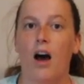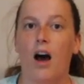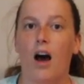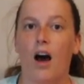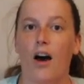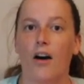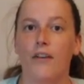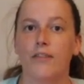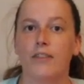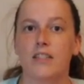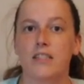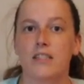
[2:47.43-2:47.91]

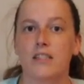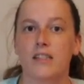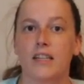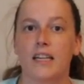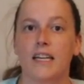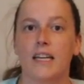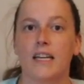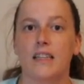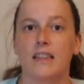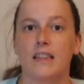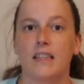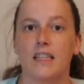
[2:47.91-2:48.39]

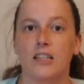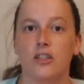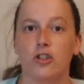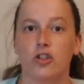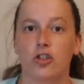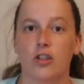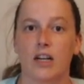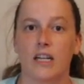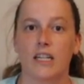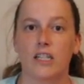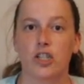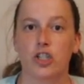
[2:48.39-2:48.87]
Obviously, the
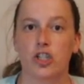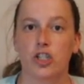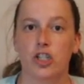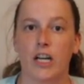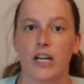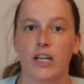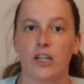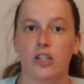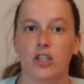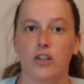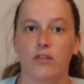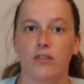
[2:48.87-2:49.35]
trends
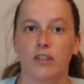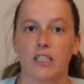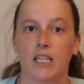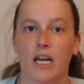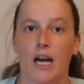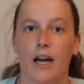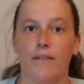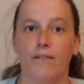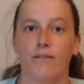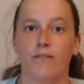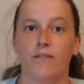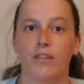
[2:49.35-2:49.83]
change over
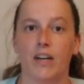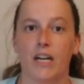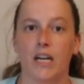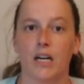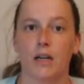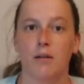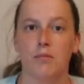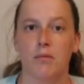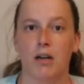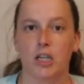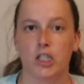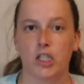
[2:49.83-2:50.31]
time
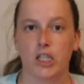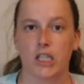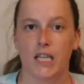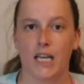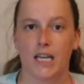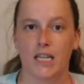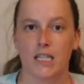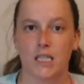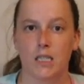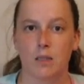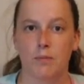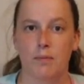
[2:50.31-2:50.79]
very much in
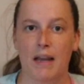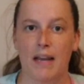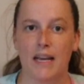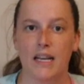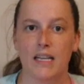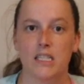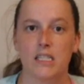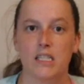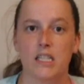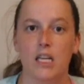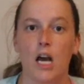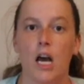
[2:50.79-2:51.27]
that
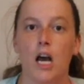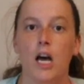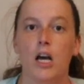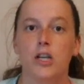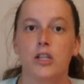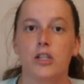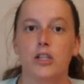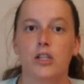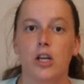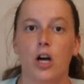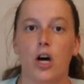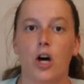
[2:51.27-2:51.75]
space.
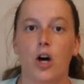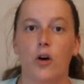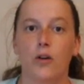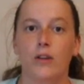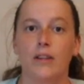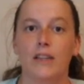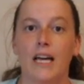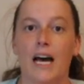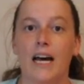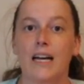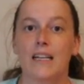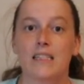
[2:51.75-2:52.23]

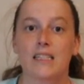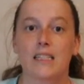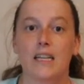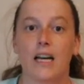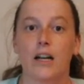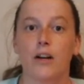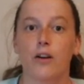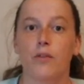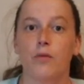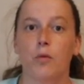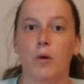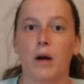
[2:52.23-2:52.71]
So that's
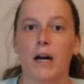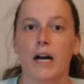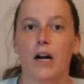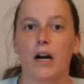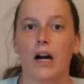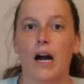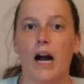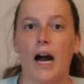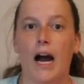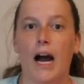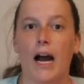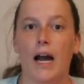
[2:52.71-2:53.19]
kind of
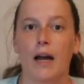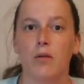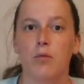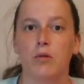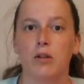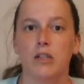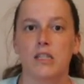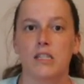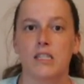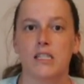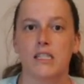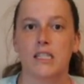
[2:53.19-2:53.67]
where I
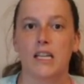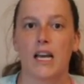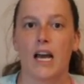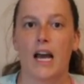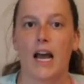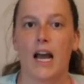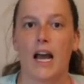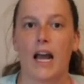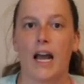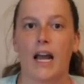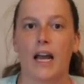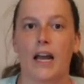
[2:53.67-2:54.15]
would
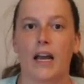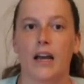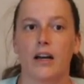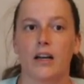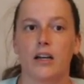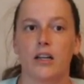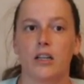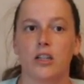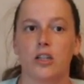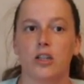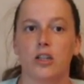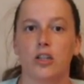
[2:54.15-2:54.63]
say
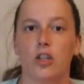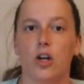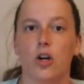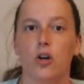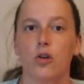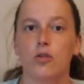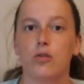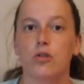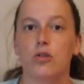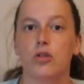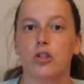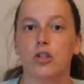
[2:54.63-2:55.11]

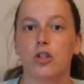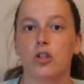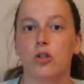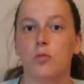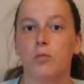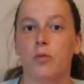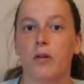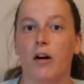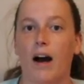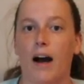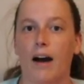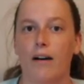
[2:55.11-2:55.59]
those two
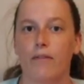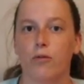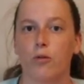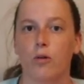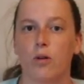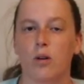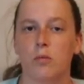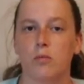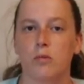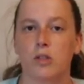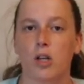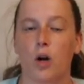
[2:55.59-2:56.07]

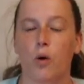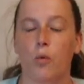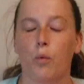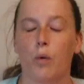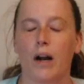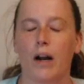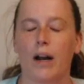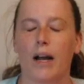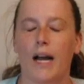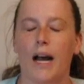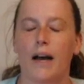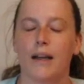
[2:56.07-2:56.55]
platforms are
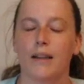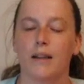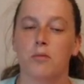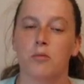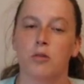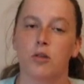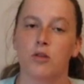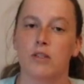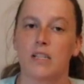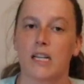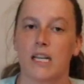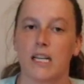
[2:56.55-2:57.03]
where I had the
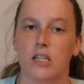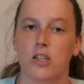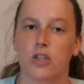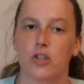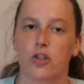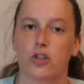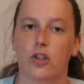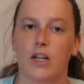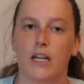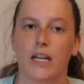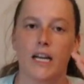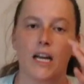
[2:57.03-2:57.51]
most
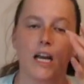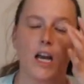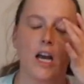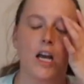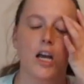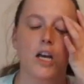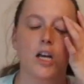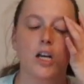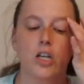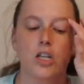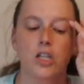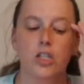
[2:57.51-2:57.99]
history.
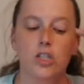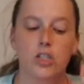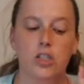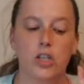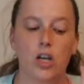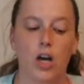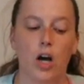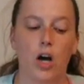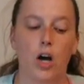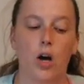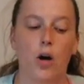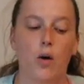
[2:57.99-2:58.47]

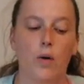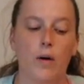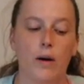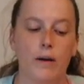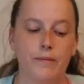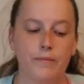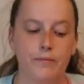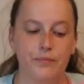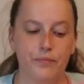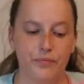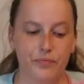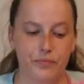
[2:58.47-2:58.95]

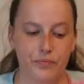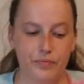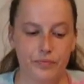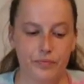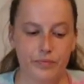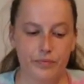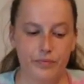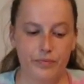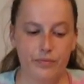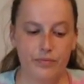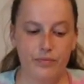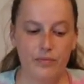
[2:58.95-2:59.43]
So
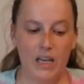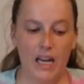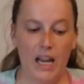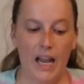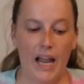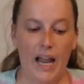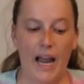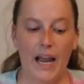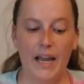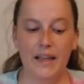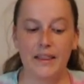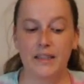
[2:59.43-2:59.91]

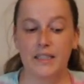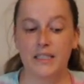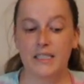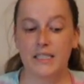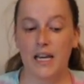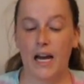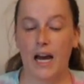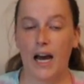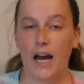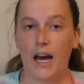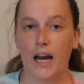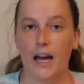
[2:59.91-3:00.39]
at the
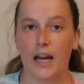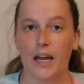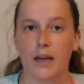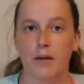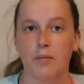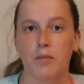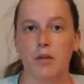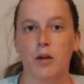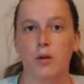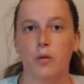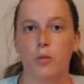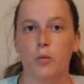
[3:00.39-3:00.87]

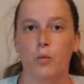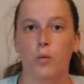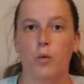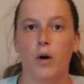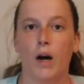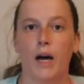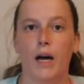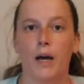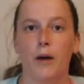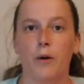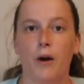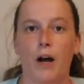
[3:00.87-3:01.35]
time,
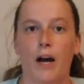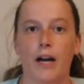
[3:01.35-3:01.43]
what